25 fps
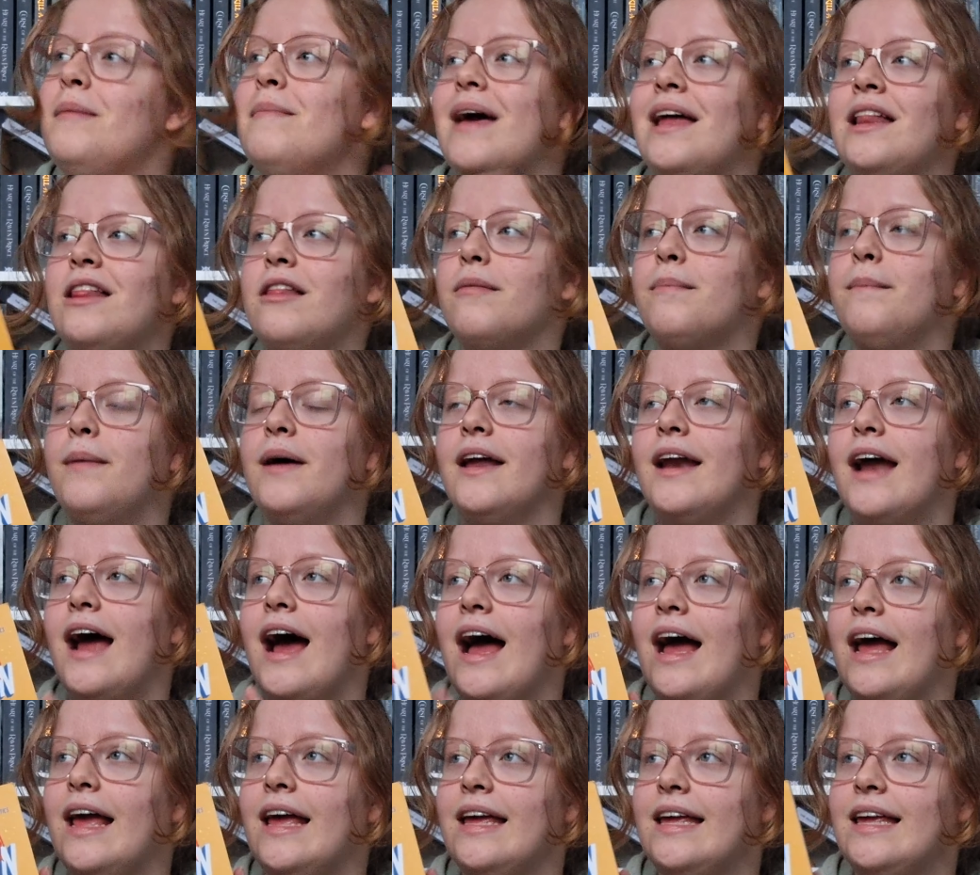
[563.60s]
met. But
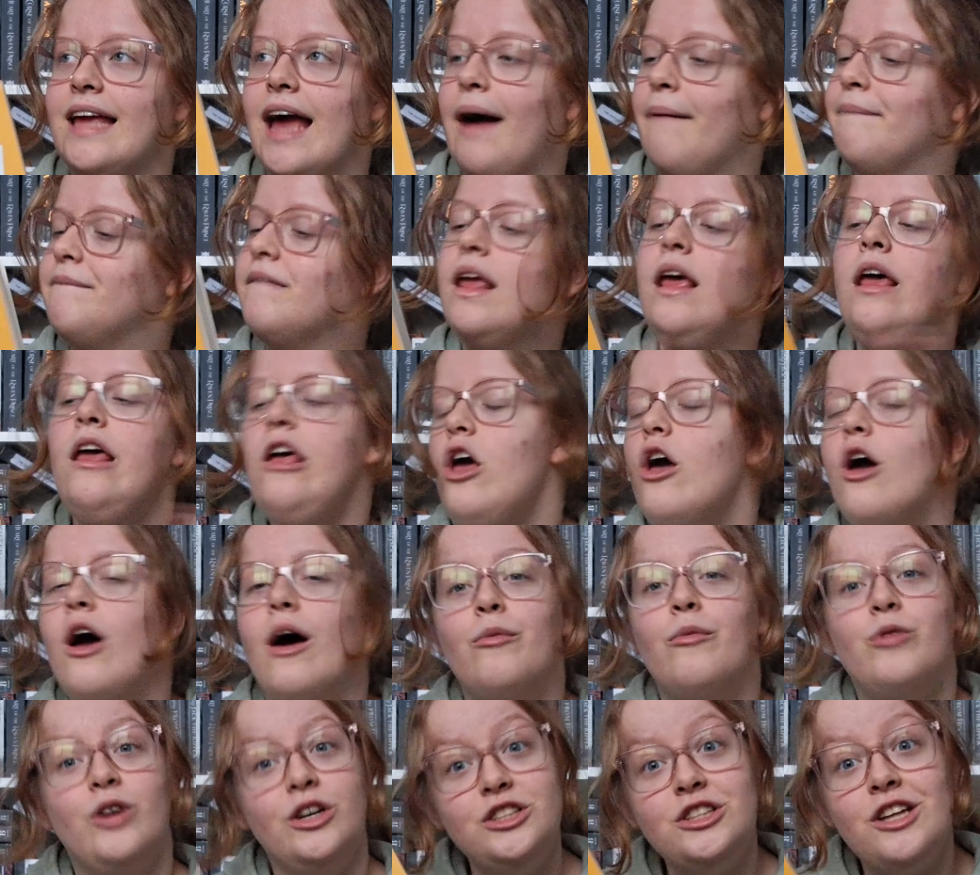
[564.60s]
yeah.
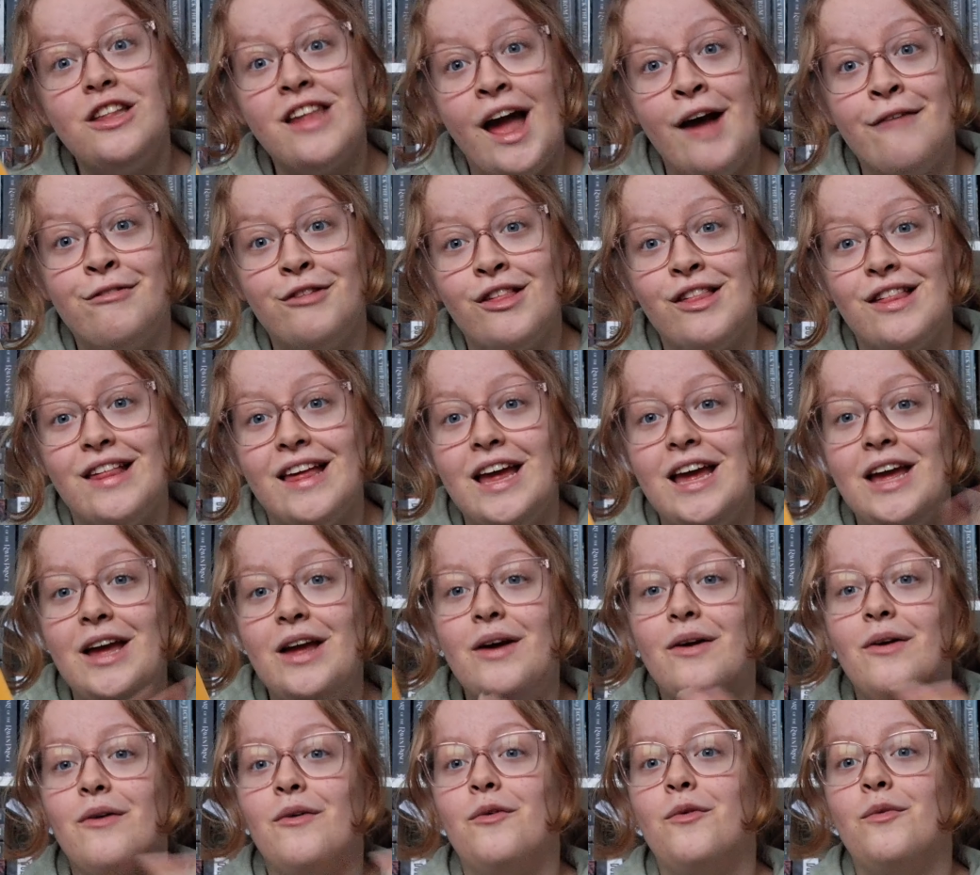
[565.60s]
We'll just have to
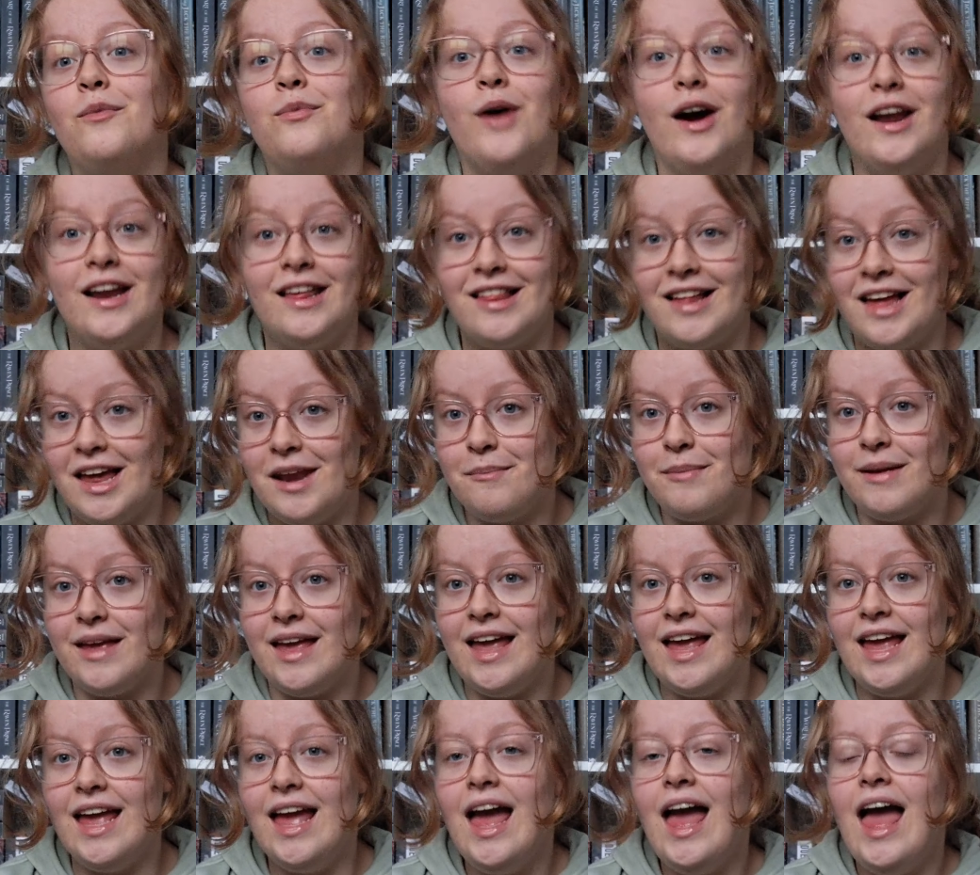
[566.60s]
see what it's gonna
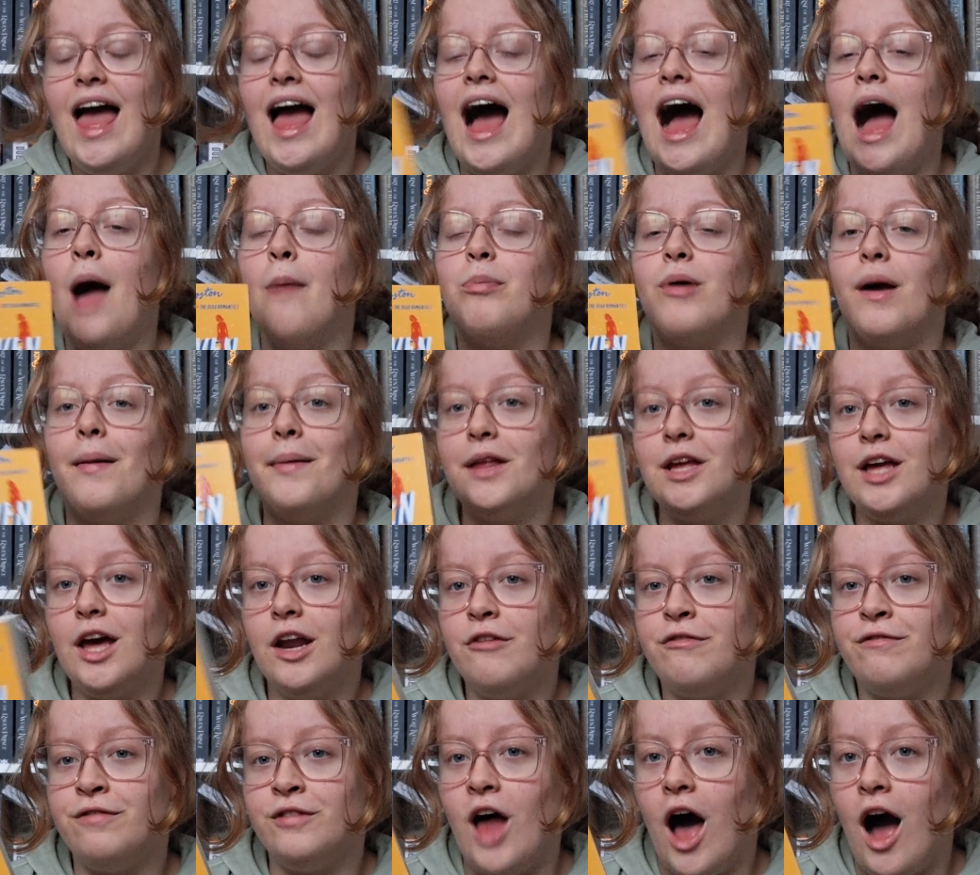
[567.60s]
be. I'm probably gonna
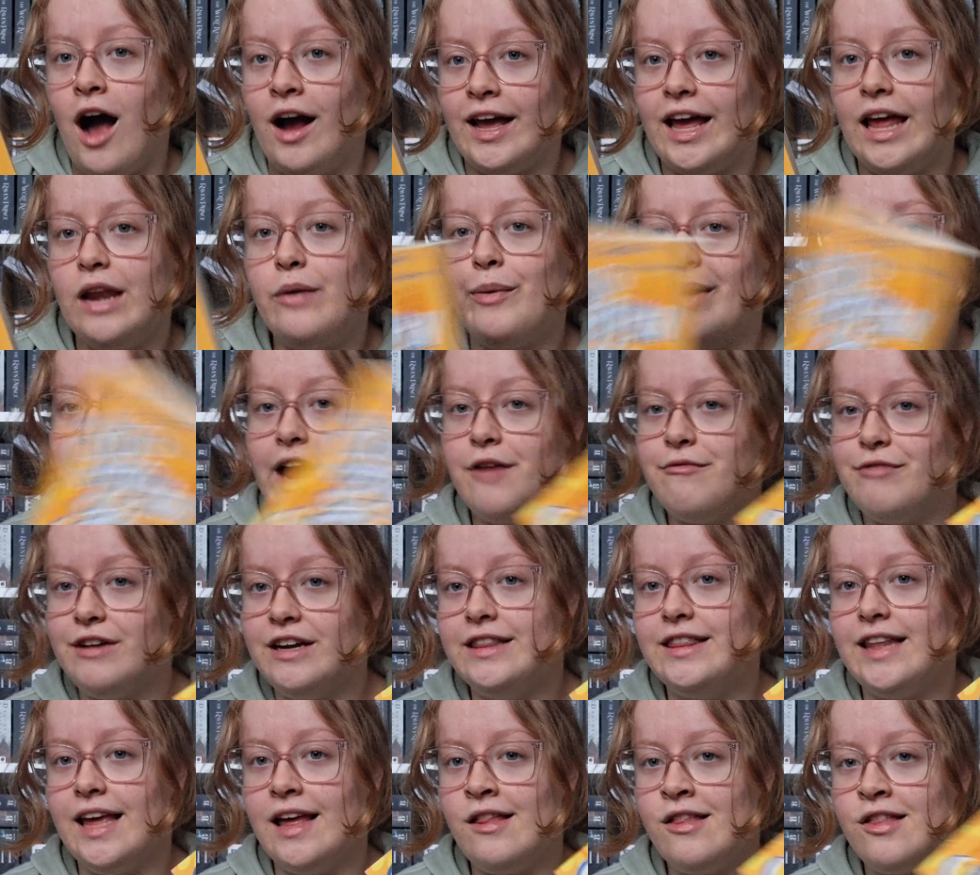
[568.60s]
vlog it when I read
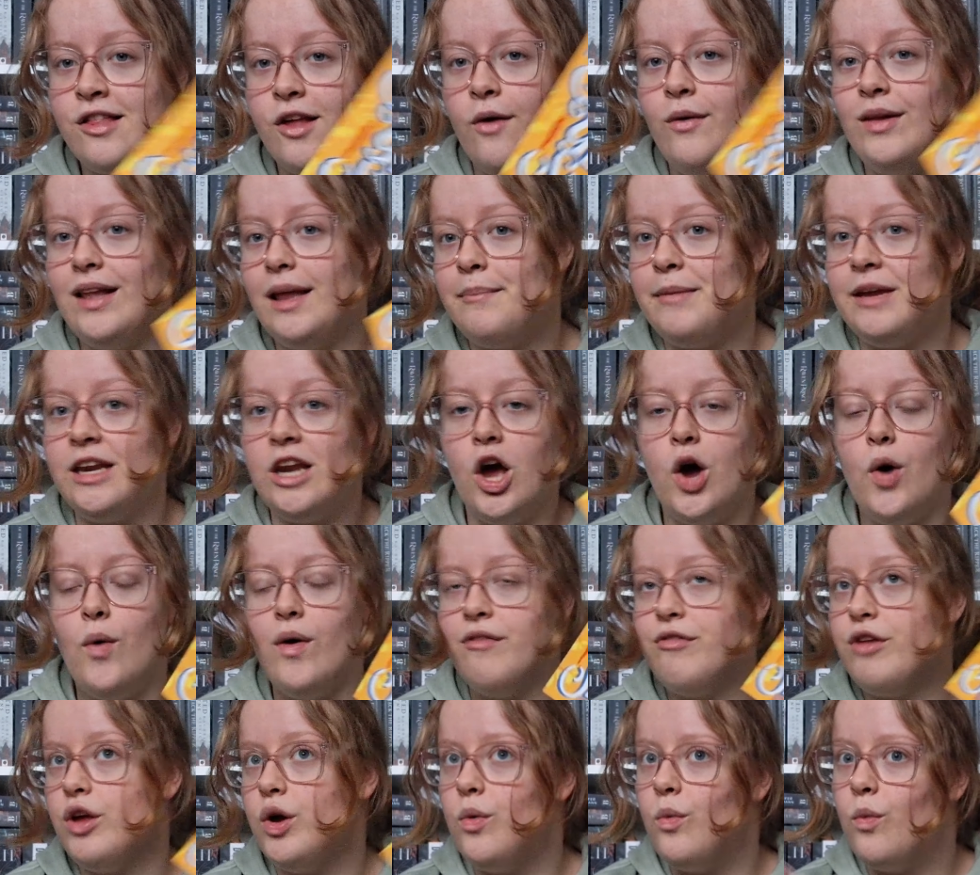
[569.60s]
this, so let me know
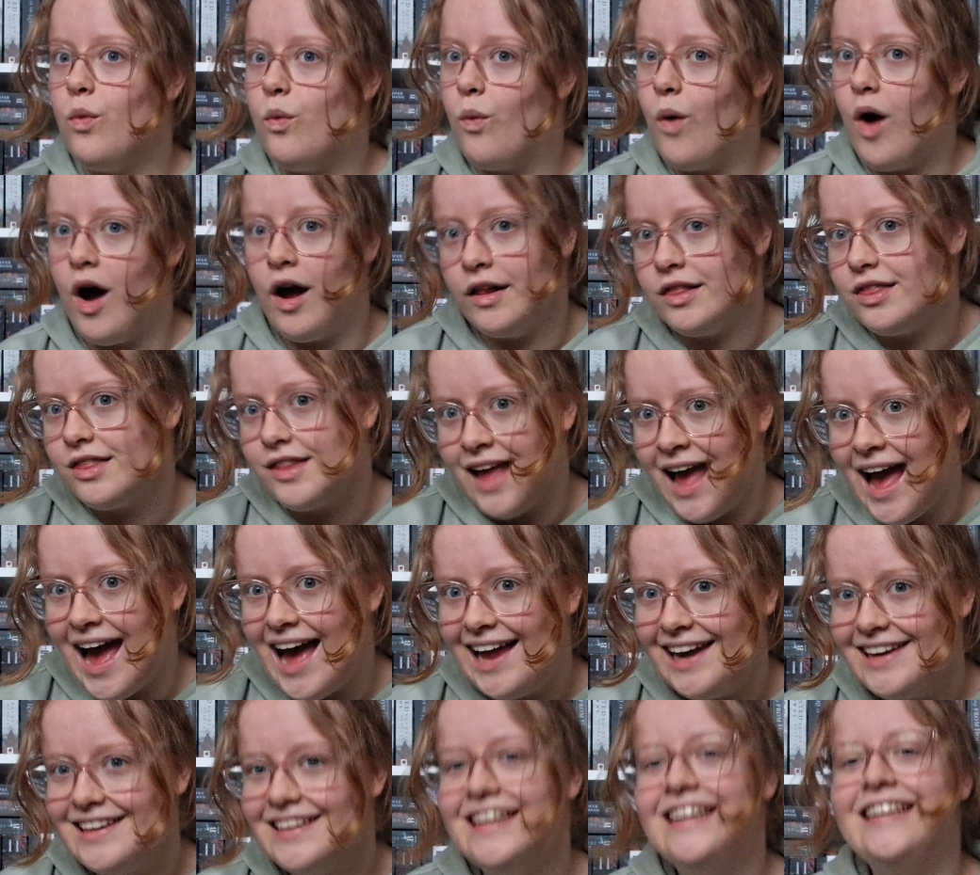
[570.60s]
if you want
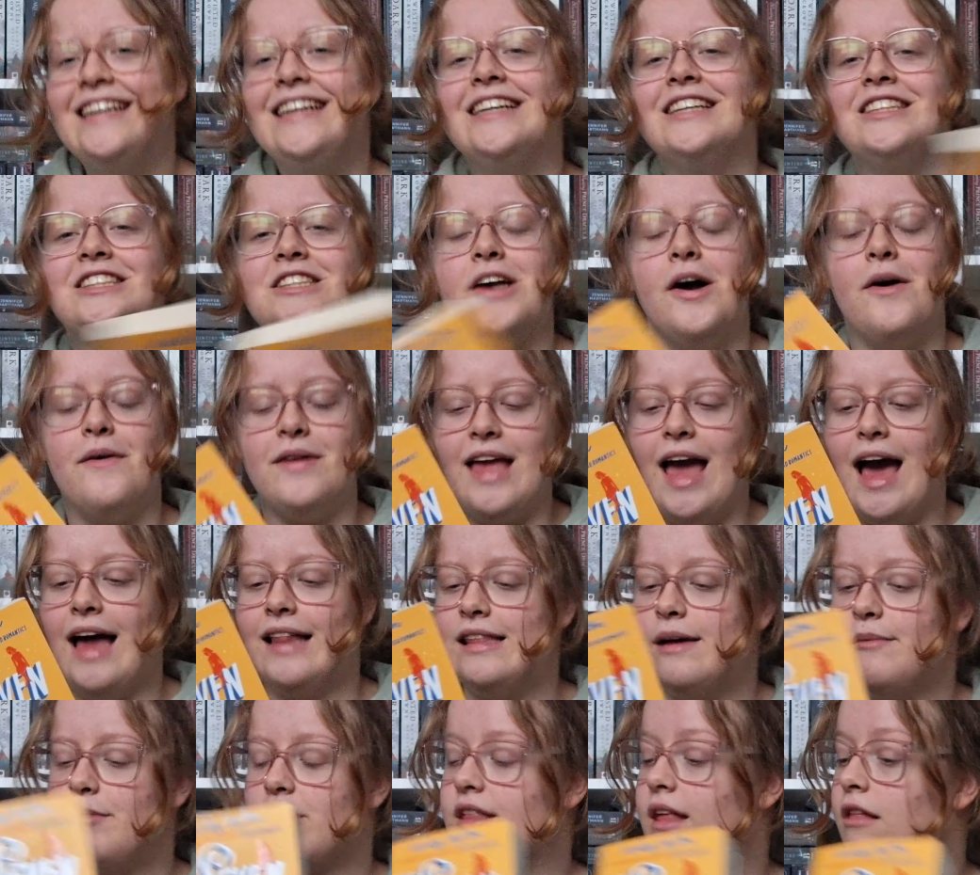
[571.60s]
that. So yeah,
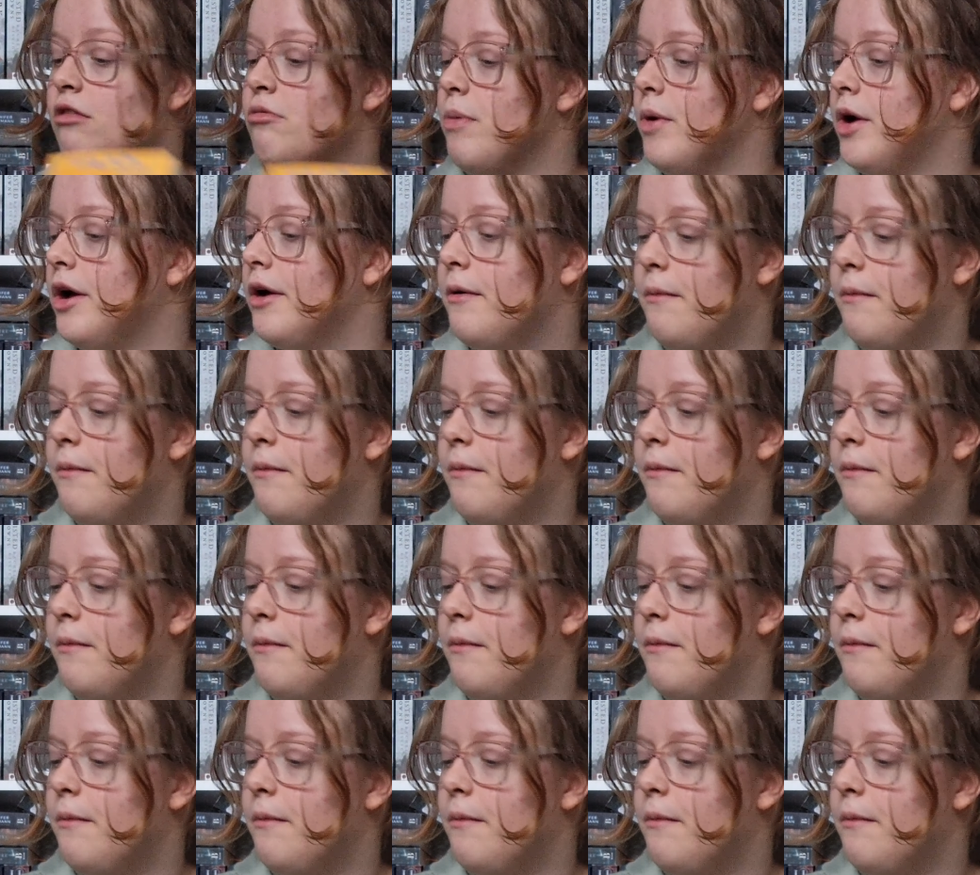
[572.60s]
that was this book.